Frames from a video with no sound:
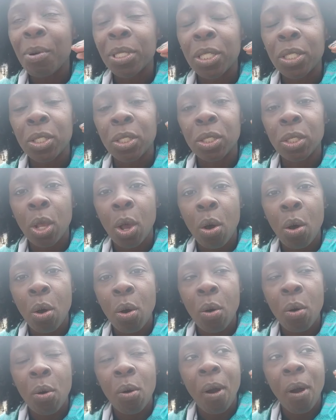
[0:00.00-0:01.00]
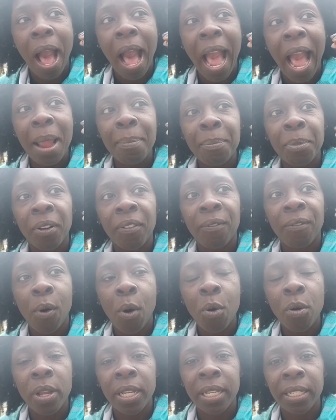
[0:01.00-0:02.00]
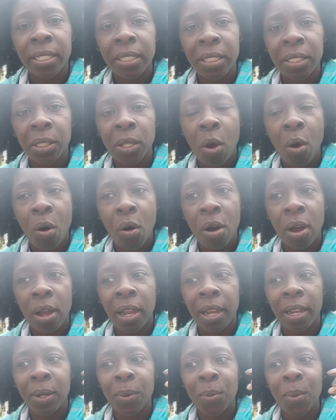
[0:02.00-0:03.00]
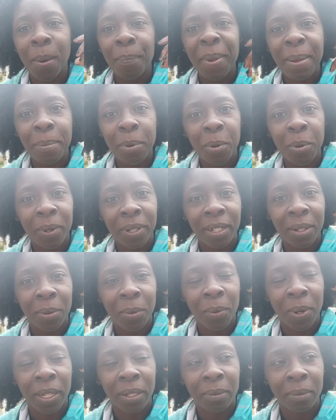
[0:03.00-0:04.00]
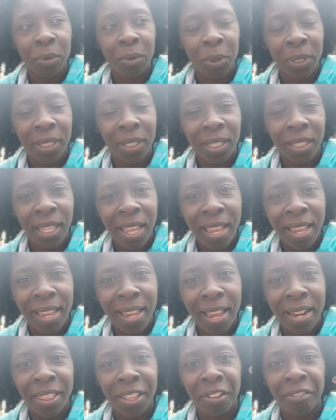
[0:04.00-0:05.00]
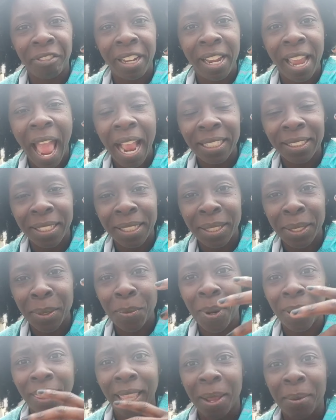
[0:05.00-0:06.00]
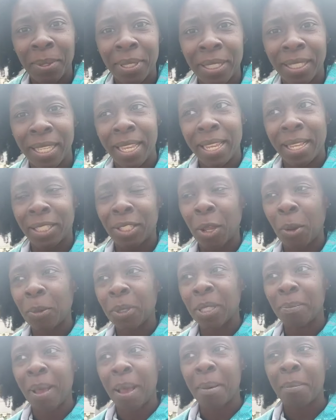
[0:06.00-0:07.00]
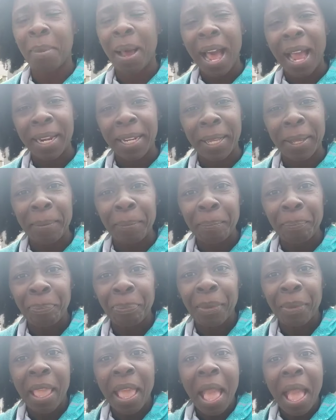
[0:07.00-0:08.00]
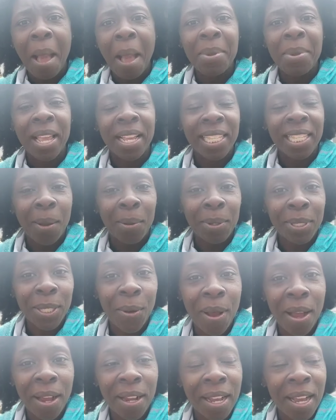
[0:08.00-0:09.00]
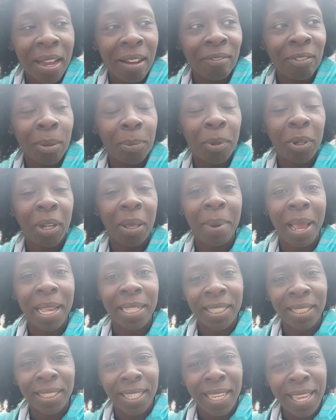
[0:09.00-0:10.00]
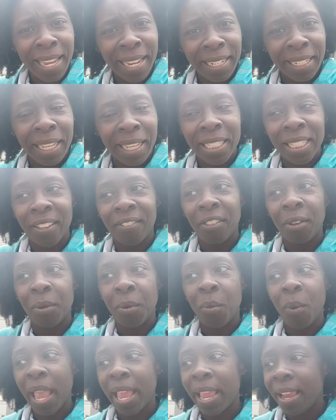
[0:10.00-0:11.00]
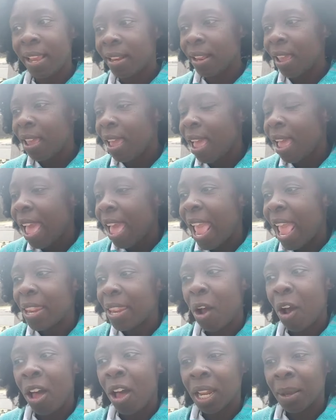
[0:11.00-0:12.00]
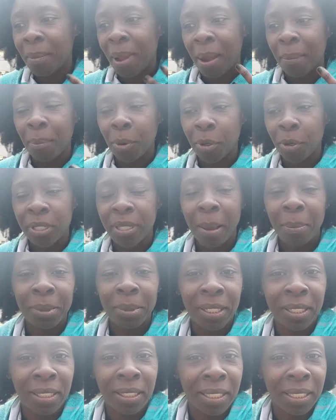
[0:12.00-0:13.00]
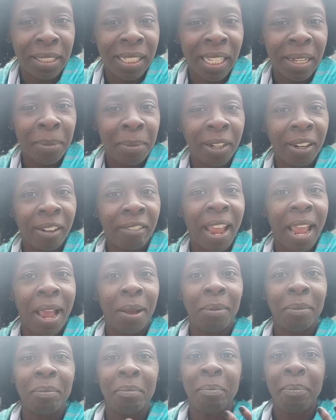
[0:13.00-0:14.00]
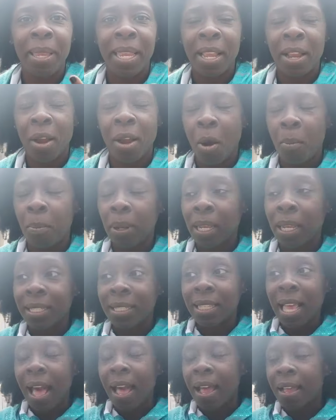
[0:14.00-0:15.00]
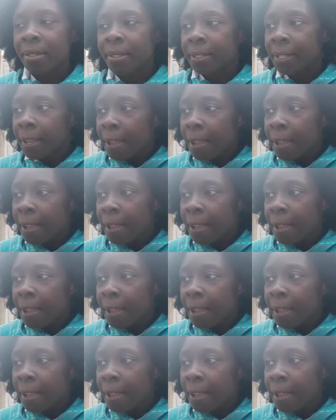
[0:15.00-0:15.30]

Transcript: so hyper focused on what people would see and their reaction to what they would see in terms of my body, because I was so uncomfortable in my skin because of the weight and all of my perceptions and stigma around being plus sized.